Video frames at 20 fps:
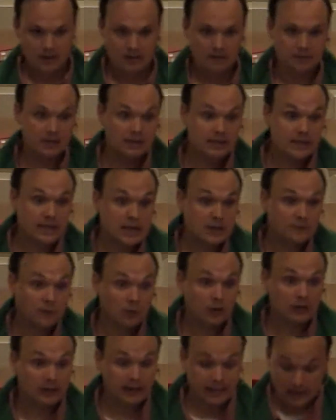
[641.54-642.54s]
The need
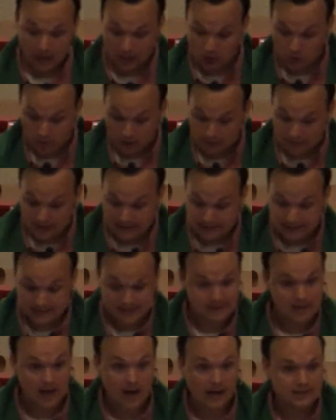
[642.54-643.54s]
for clean underwear, that
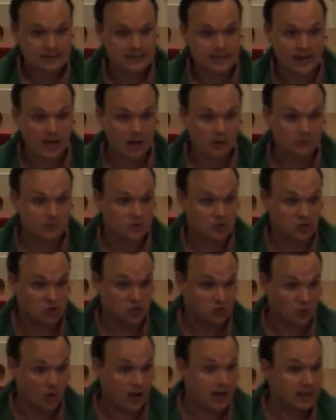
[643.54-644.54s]
does not sound
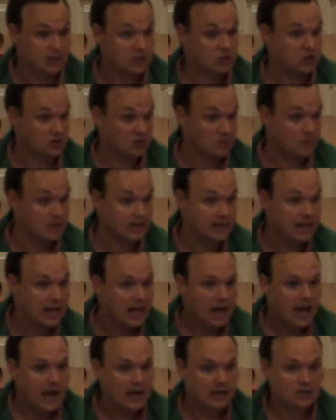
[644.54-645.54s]
strange to me,
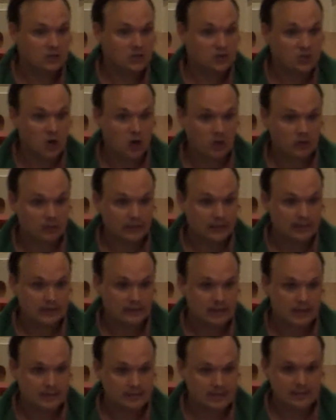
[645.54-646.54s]
and it certainly
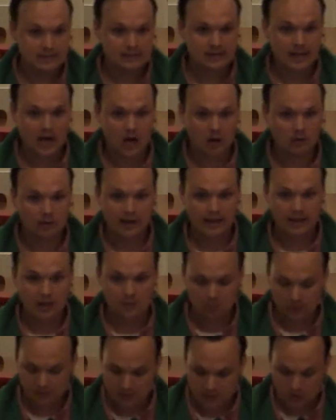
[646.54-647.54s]
doesn't sound like a
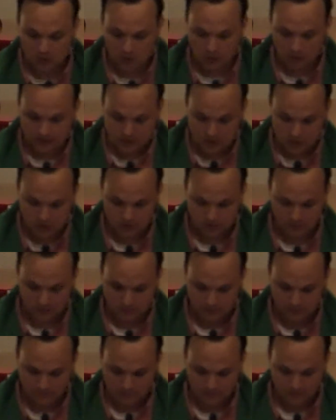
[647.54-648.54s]
political issue.
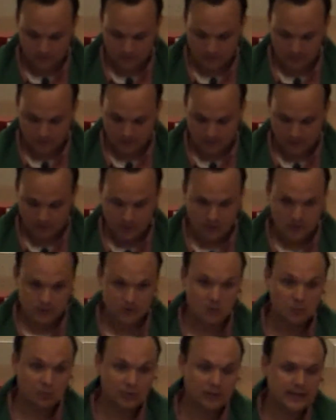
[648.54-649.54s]

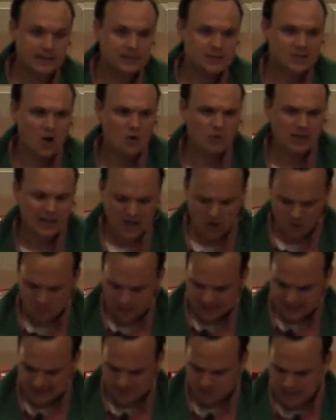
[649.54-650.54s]
So please don't hear
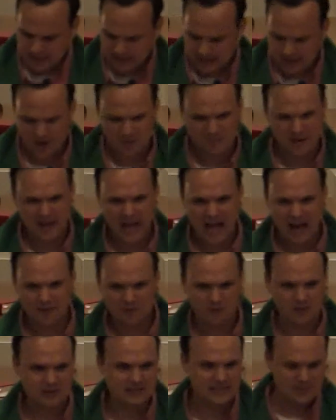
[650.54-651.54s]
me speaking on
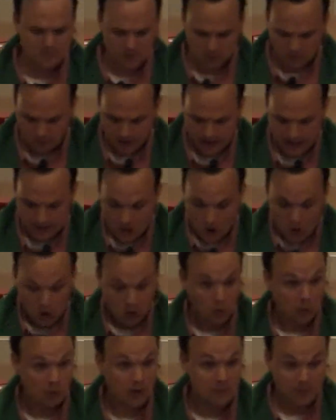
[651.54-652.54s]
behalf of a Democrat
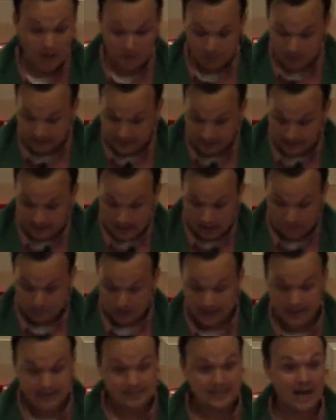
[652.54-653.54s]
or Republican
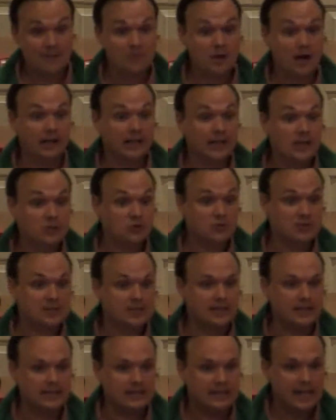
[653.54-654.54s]
because I'm not
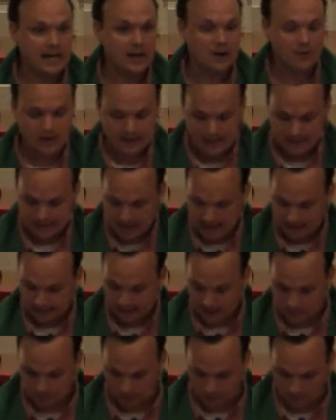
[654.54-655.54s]
interested in carrying that
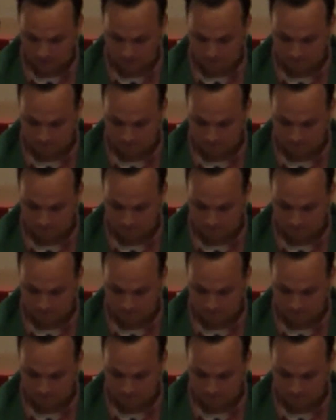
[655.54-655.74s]
label.